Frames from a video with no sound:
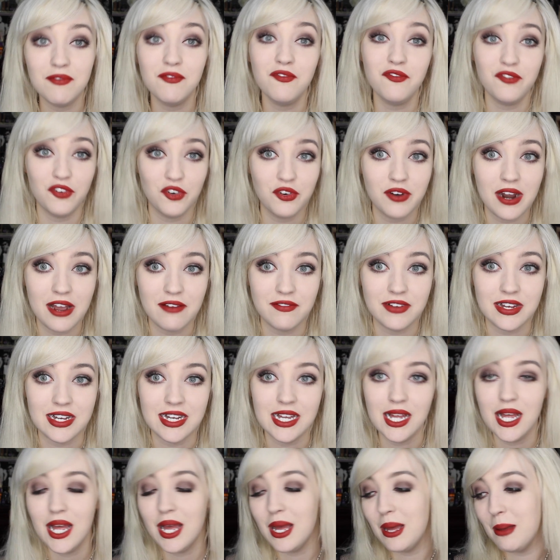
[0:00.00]
in
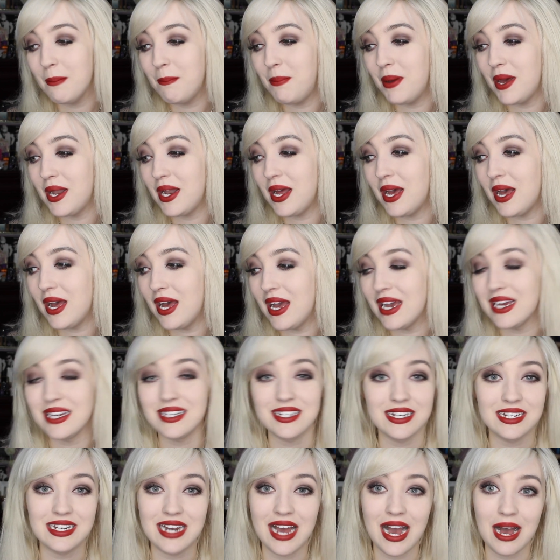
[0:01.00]
forever, but it
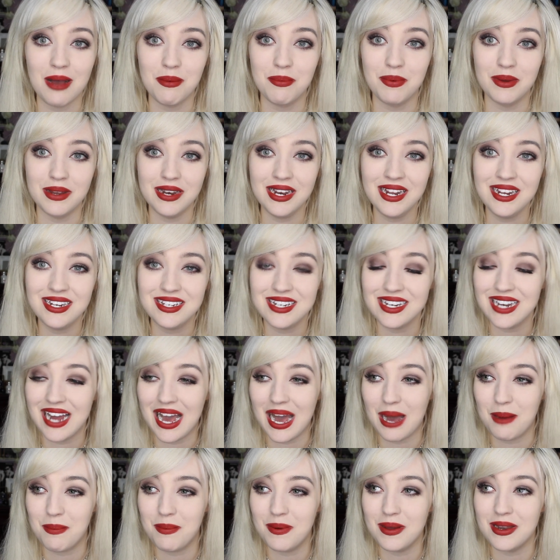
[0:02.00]
didn't happen. It didn't
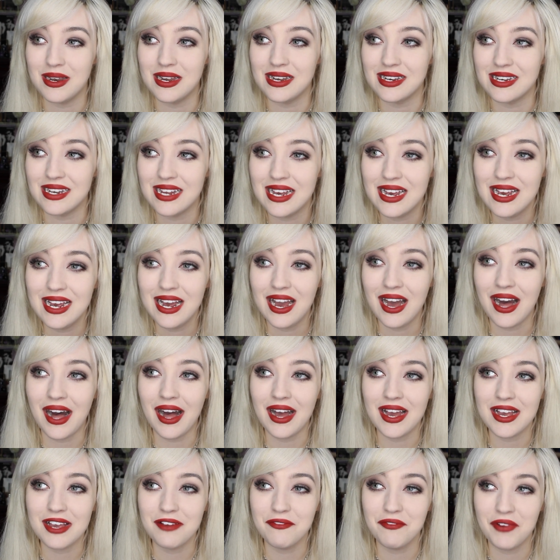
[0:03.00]
happen, and
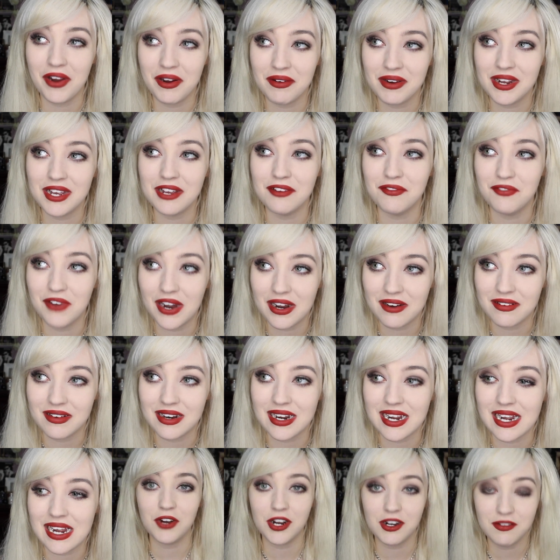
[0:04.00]
I very
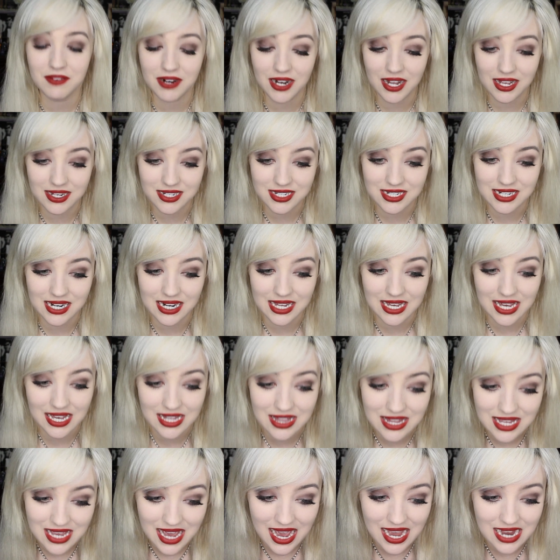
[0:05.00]
reluctantly
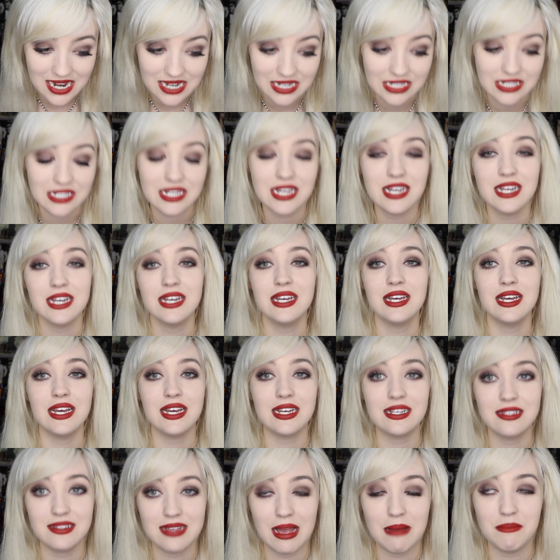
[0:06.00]
in the end
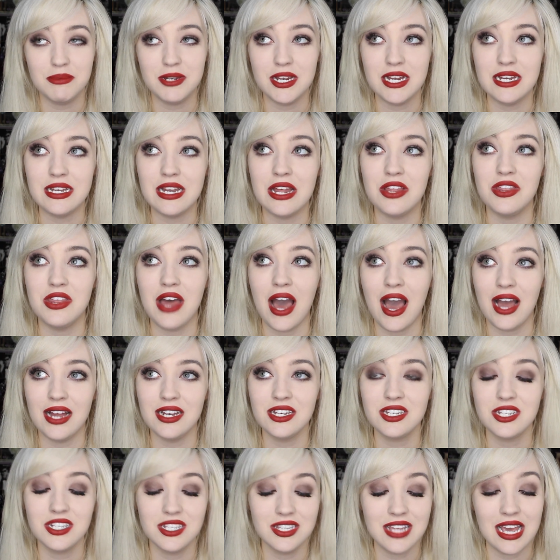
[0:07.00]
accepted
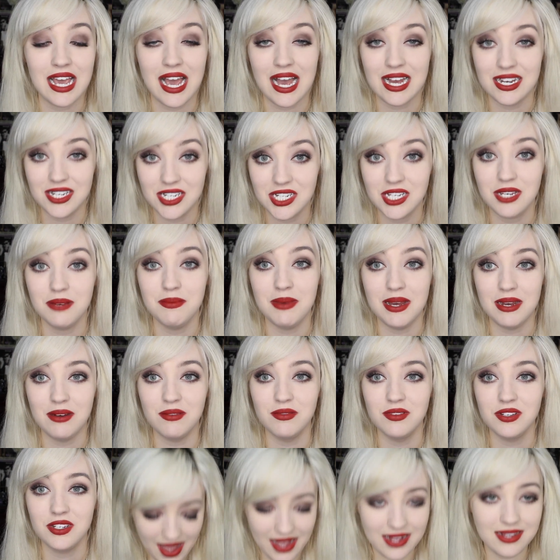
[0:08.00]
that they had to come
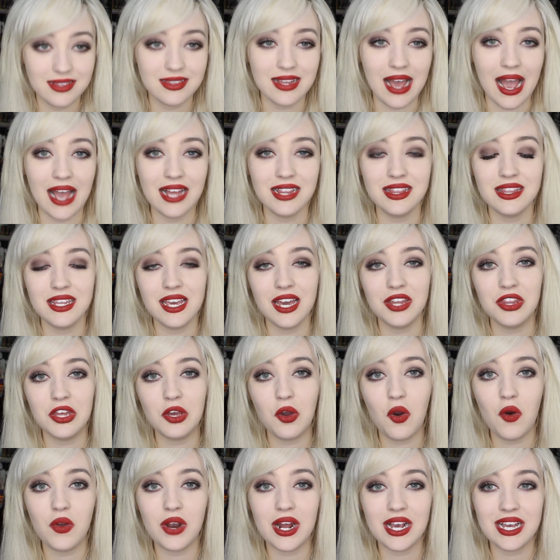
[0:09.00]
out. And the other
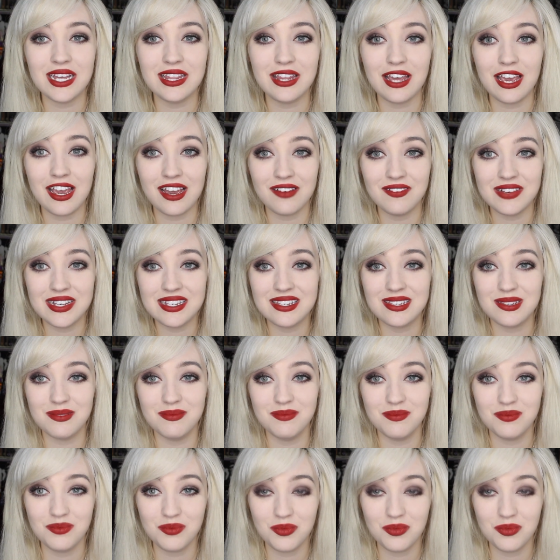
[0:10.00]
con I can think of is